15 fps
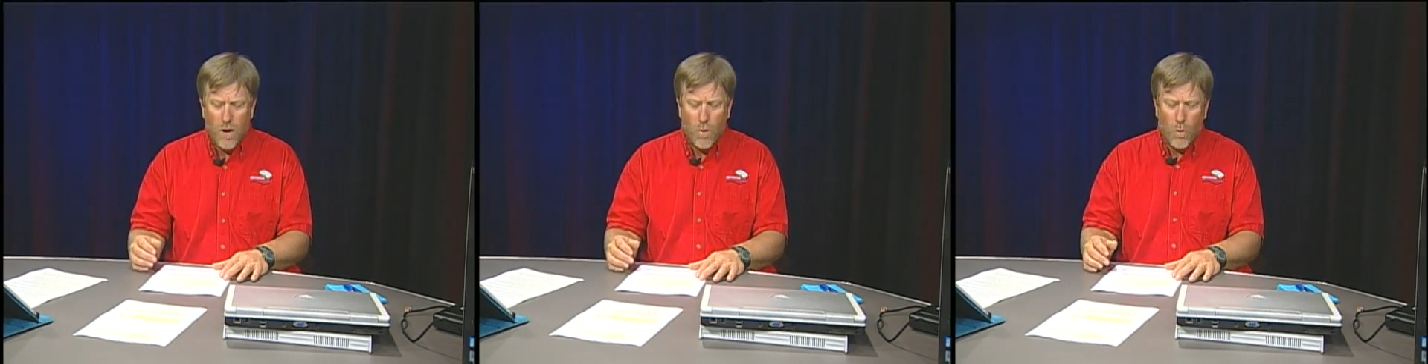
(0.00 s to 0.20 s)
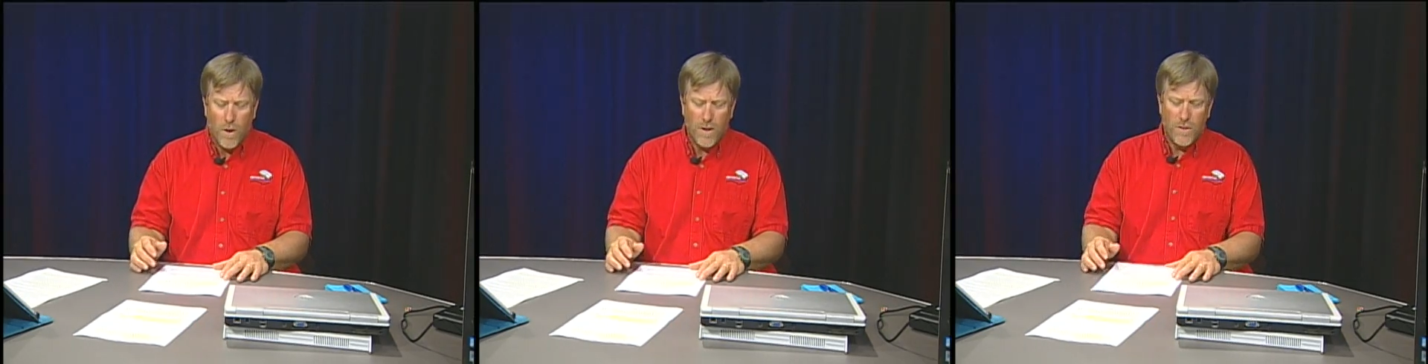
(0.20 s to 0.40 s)

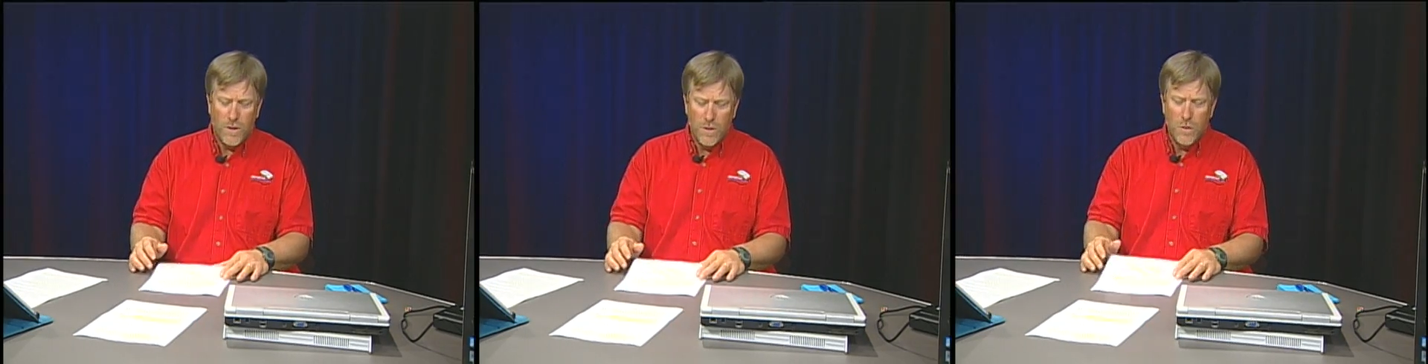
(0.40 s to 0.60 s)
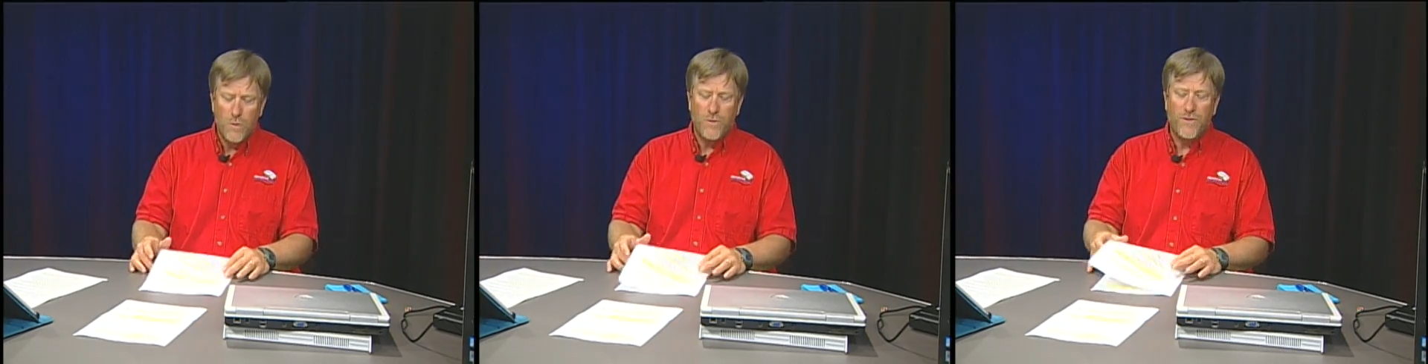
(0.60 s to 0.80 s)
One of the
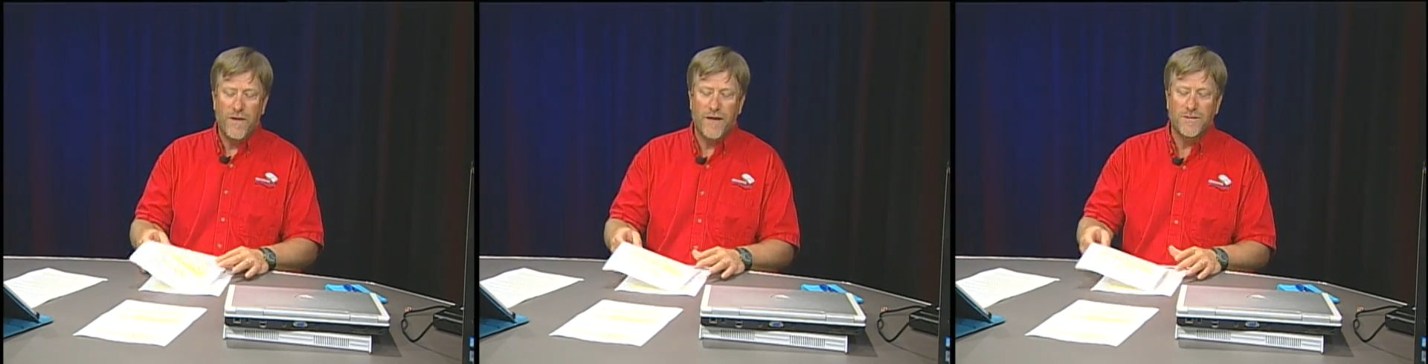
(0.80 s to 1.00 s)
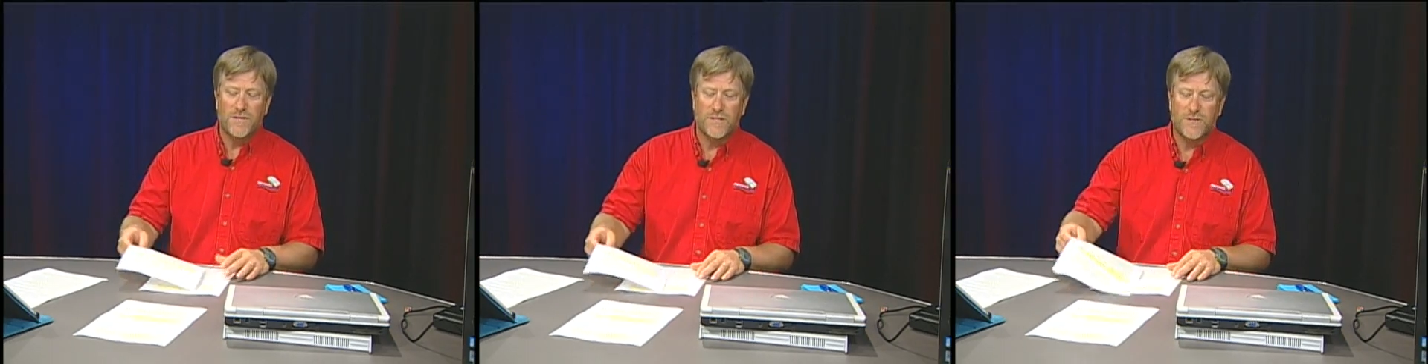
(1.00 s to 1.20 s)
new
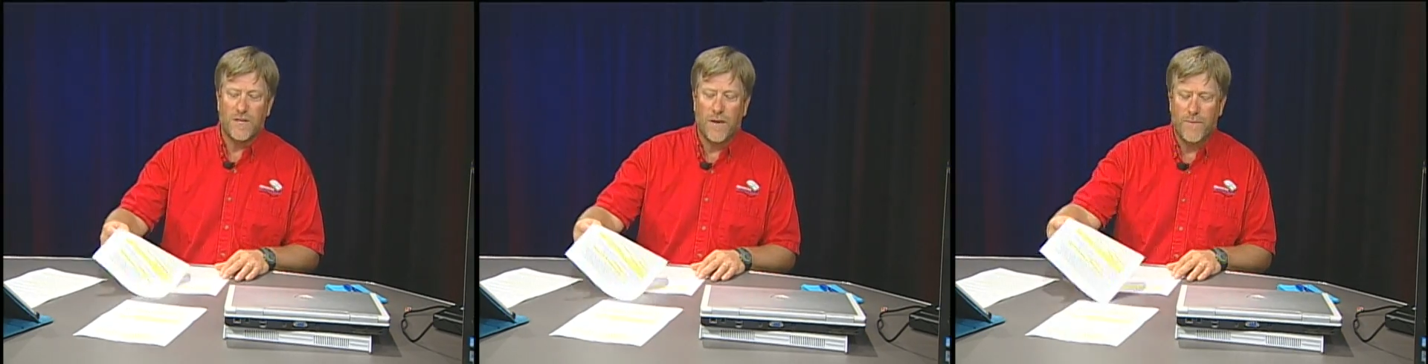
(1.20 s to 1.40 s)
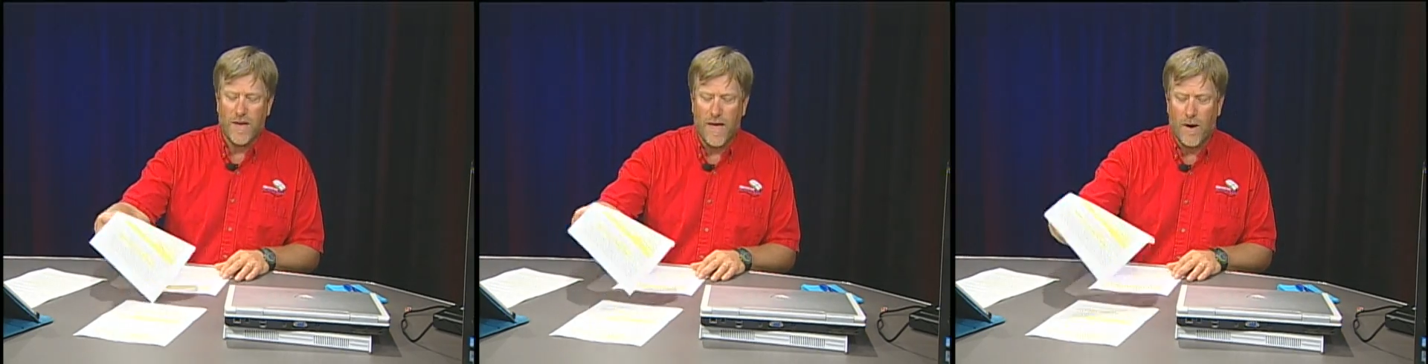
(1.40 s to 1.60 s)
things that's
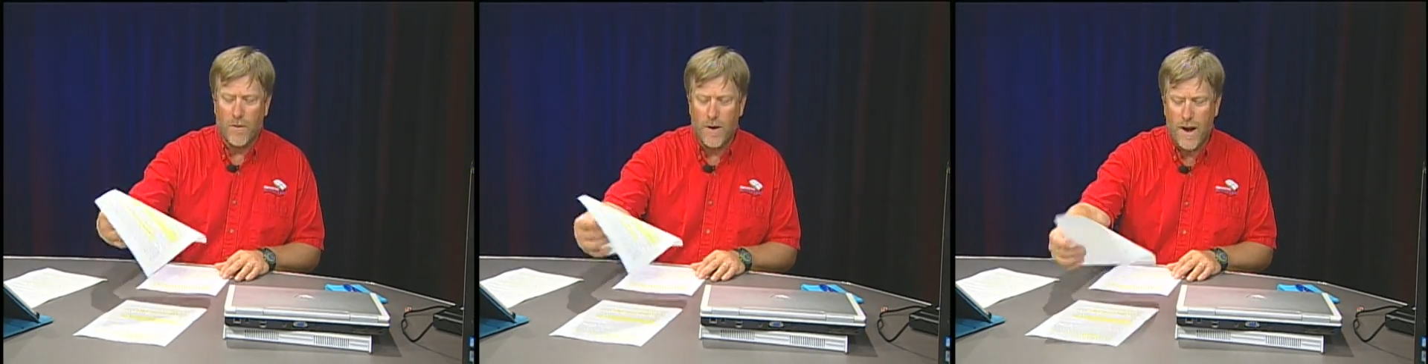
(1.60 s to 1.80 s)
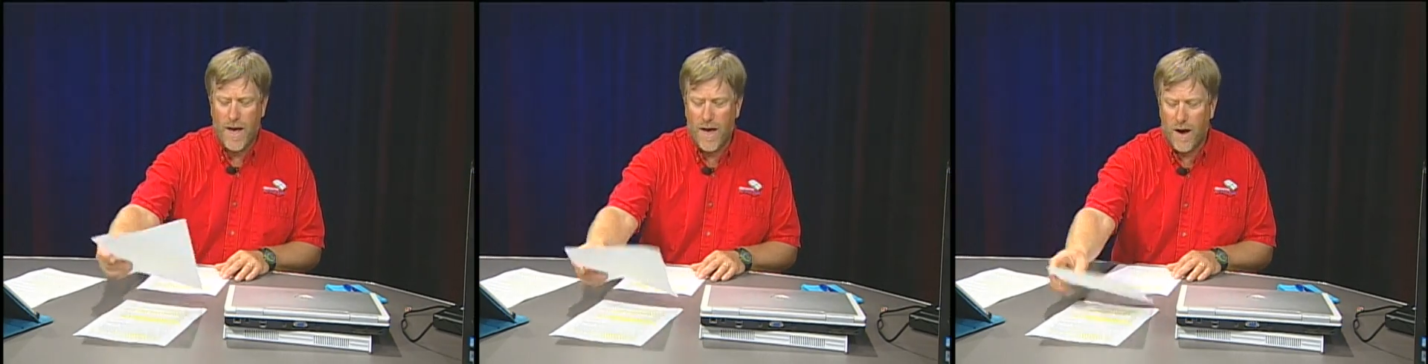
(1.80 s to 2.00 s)
coming
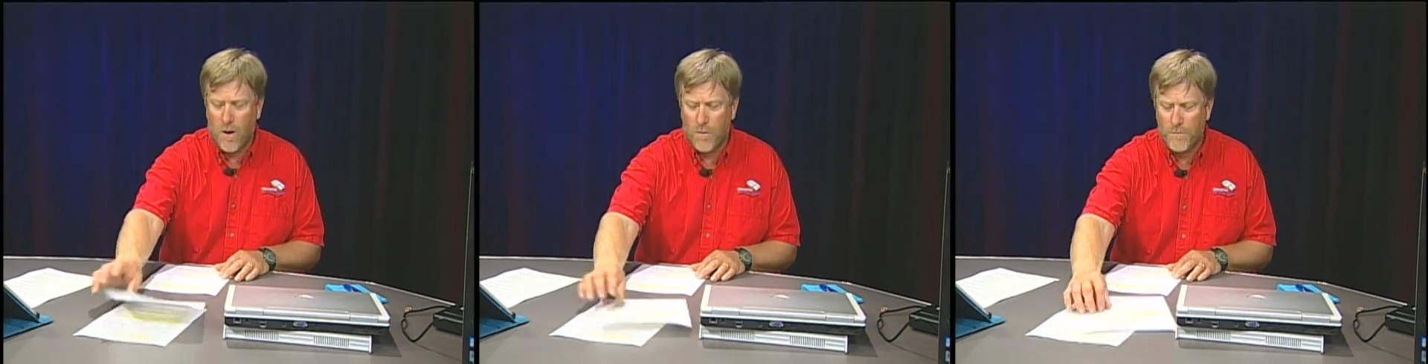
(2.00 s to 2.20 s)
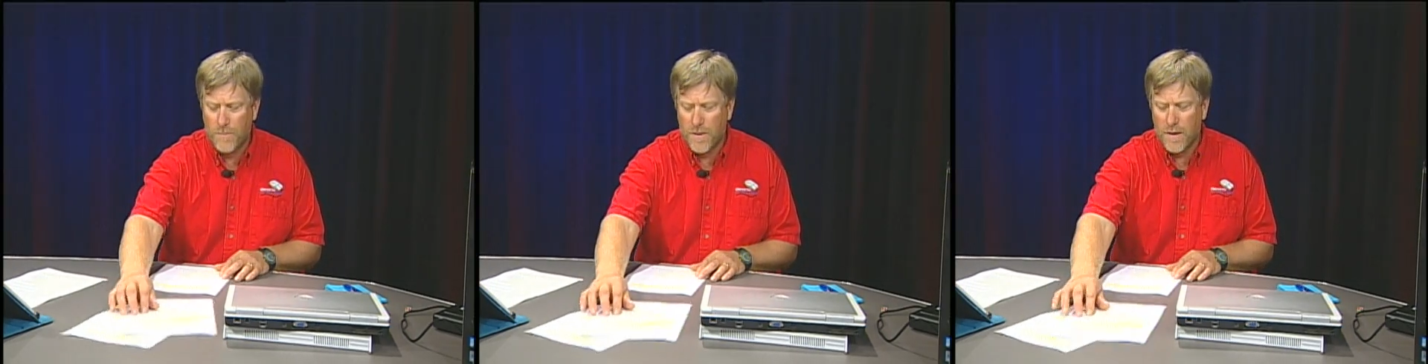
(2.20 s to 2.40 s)
out
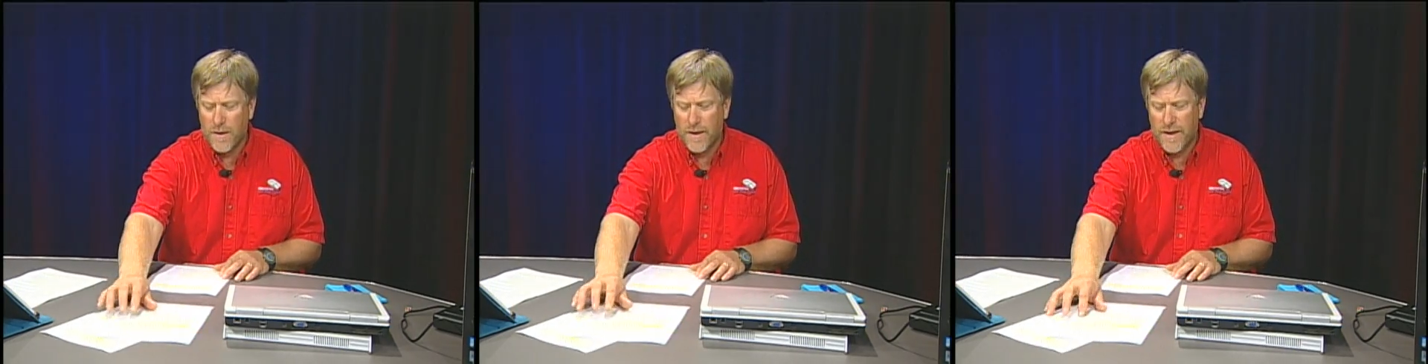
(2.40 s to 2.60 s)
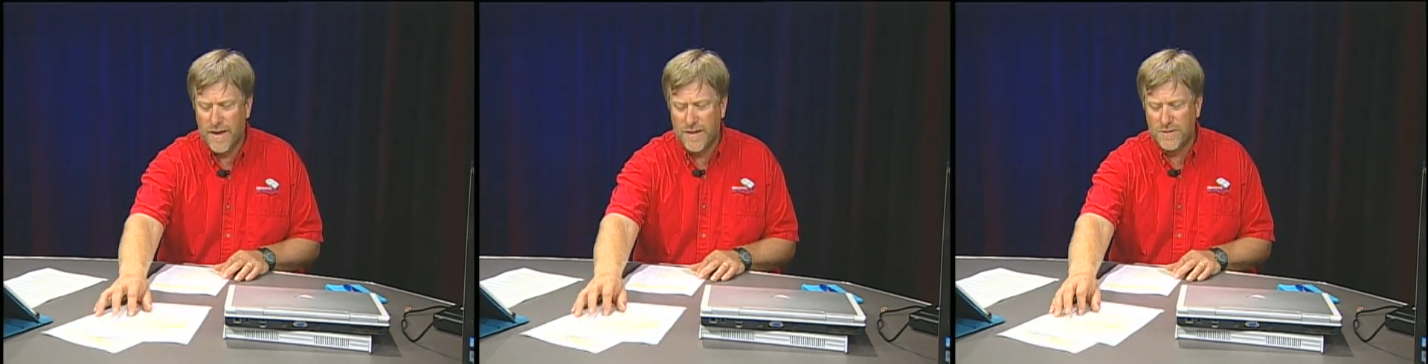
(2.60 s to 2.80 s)
now
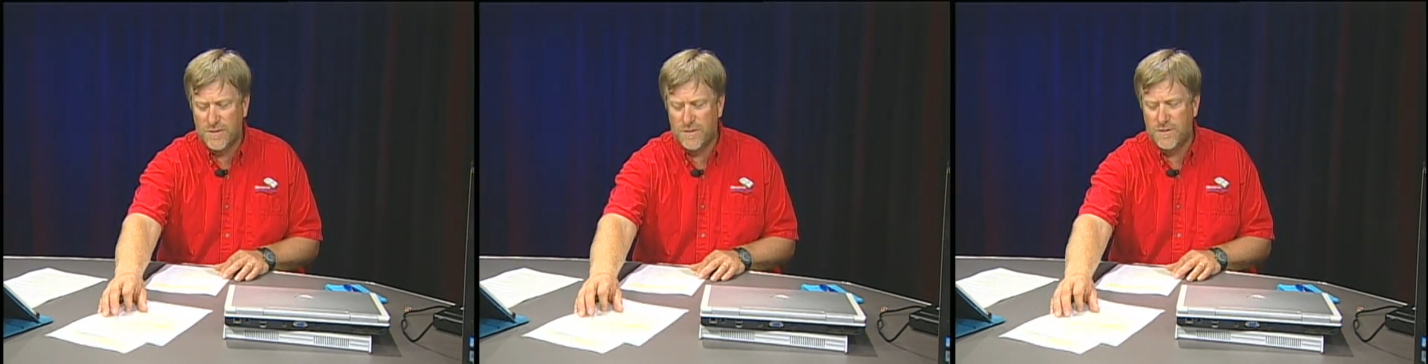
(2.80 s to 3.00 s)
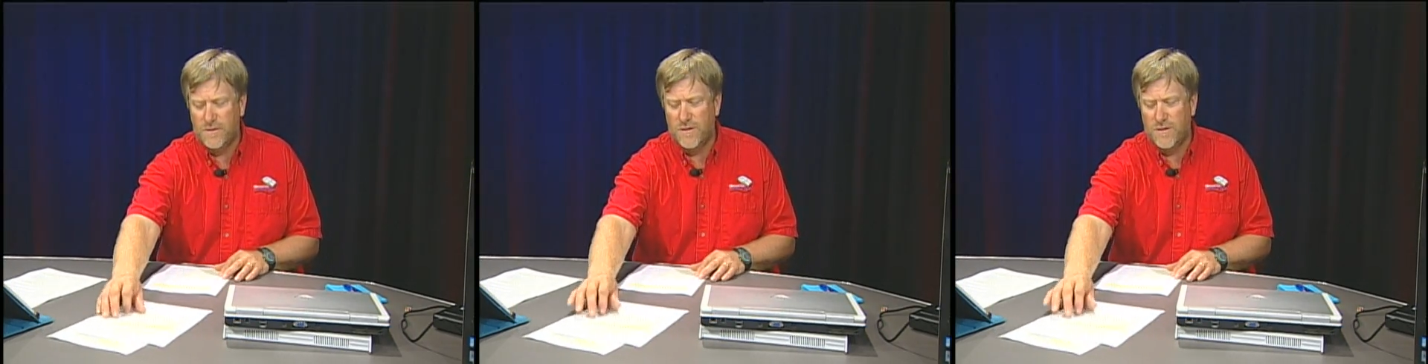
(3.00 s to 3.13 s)
is the